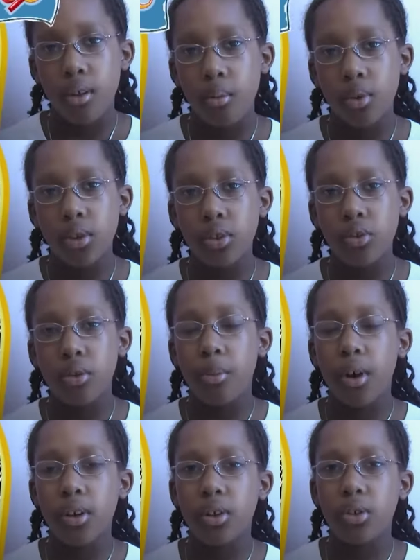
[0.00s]
What does your
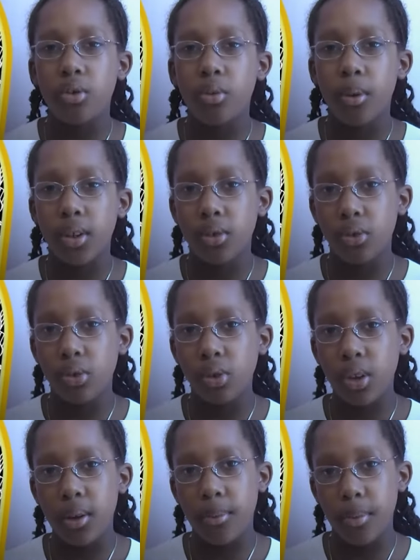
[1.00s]
body do when you
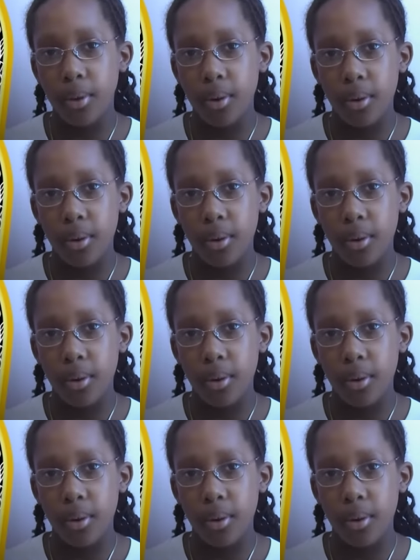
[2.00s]
sleep?